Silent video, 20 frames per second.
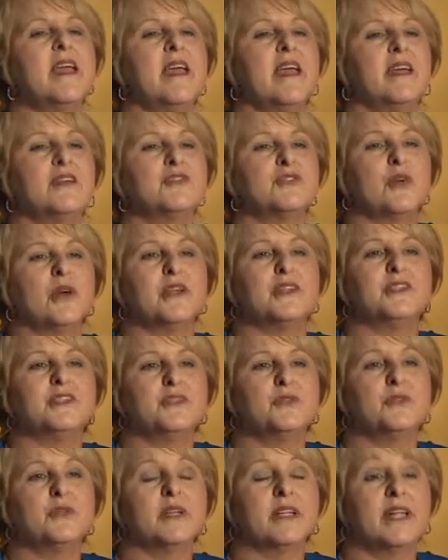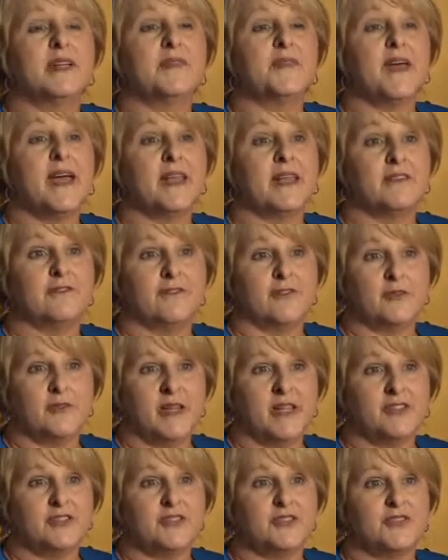and trying to relate that
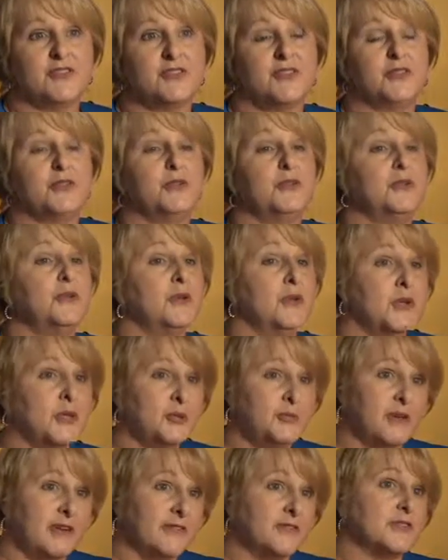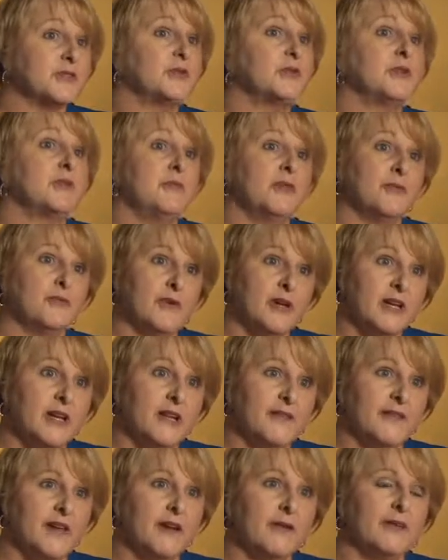information to whomever's going to be
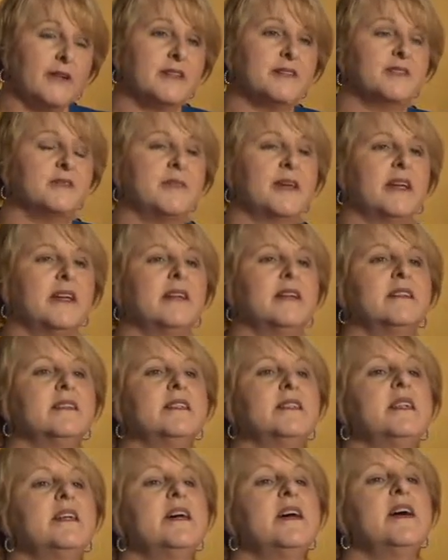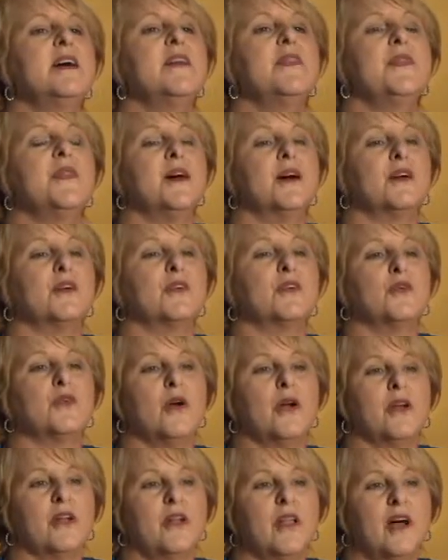reading that resume. The
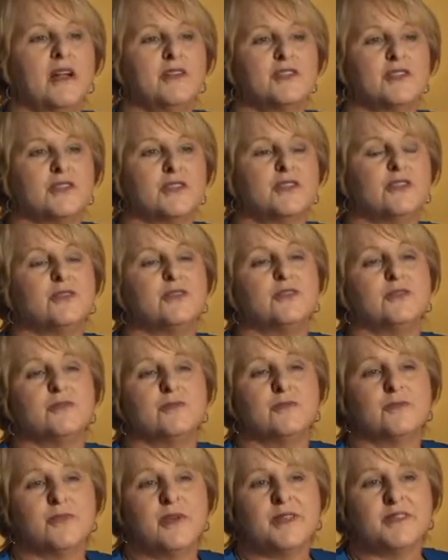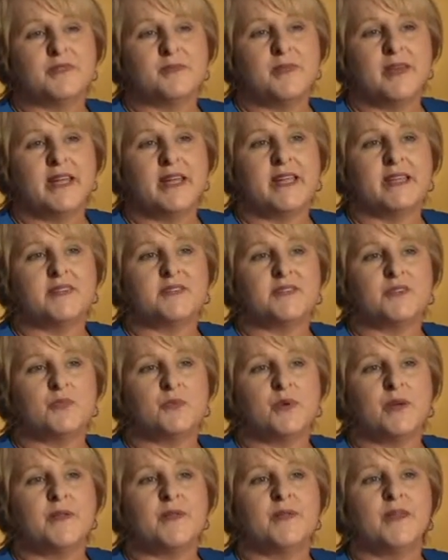chronological resume is the
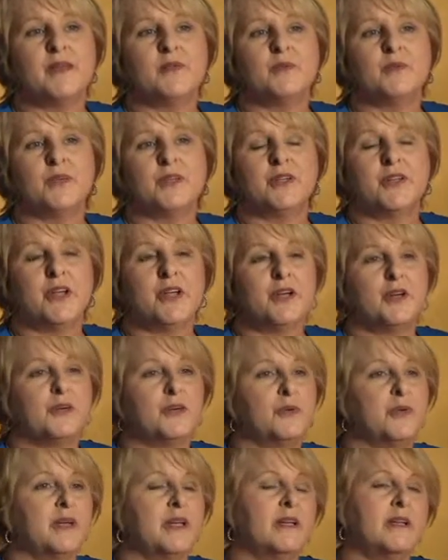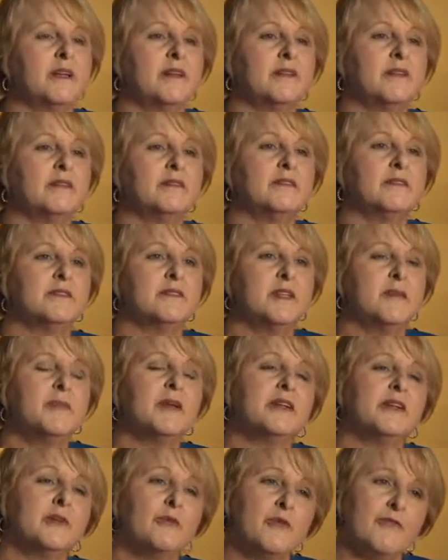one that would go in
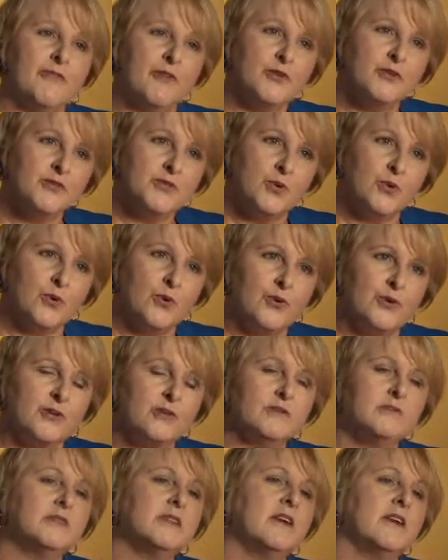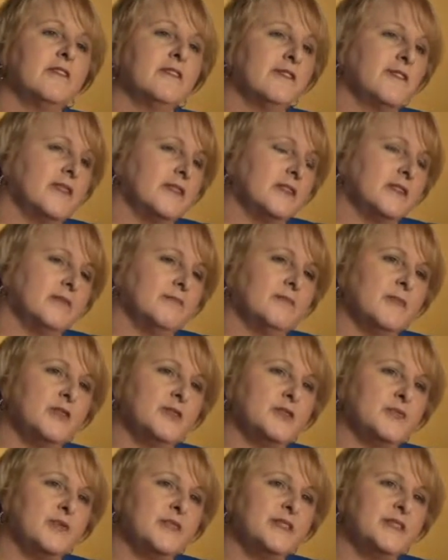typically reverse order of the
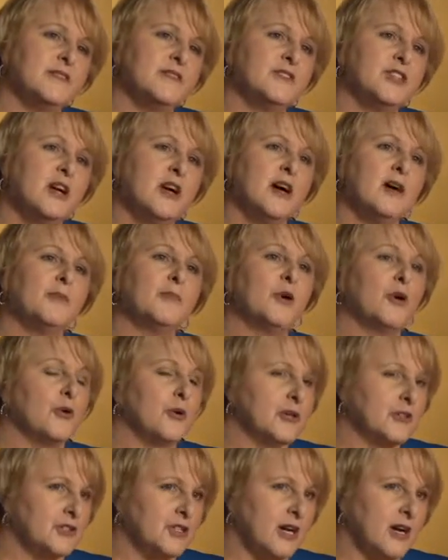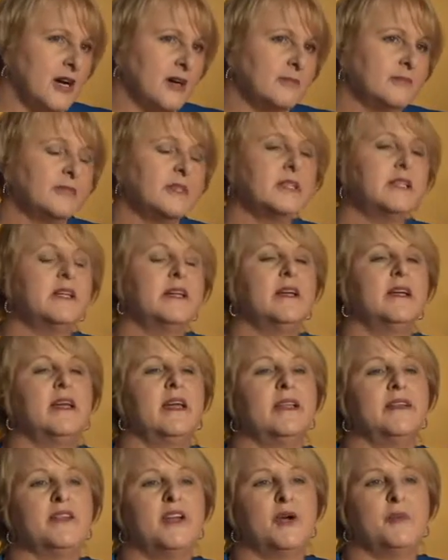most recent job, current job,
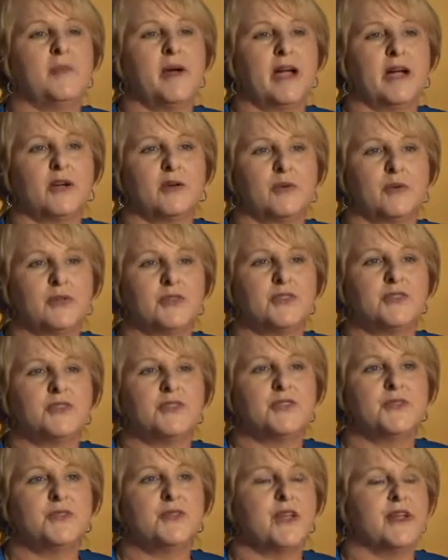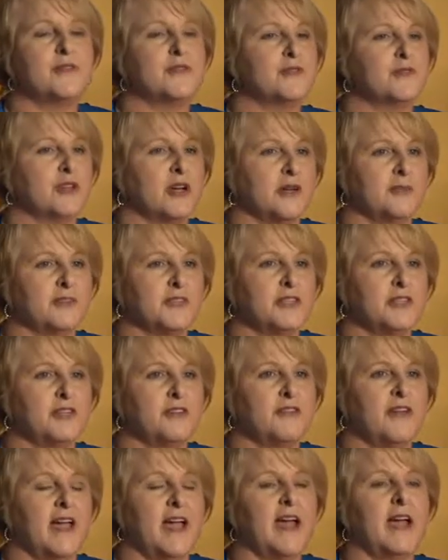and go backwards to the other jobs that
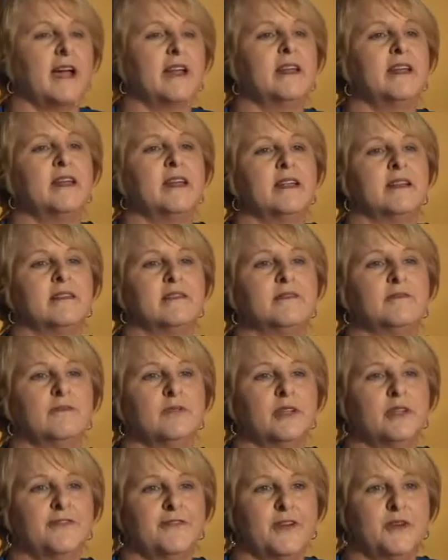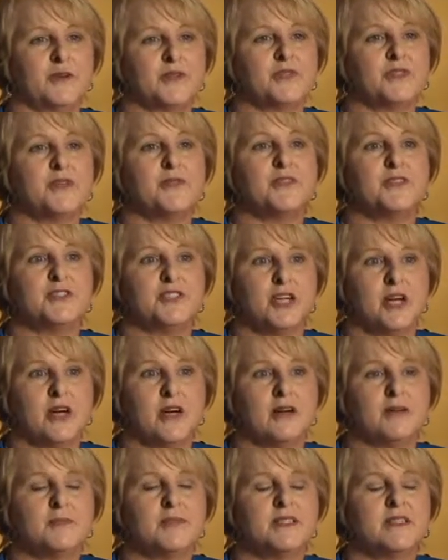you've had and really focus on the
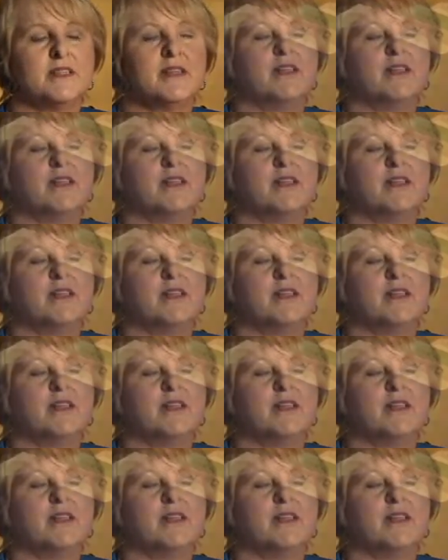jobs.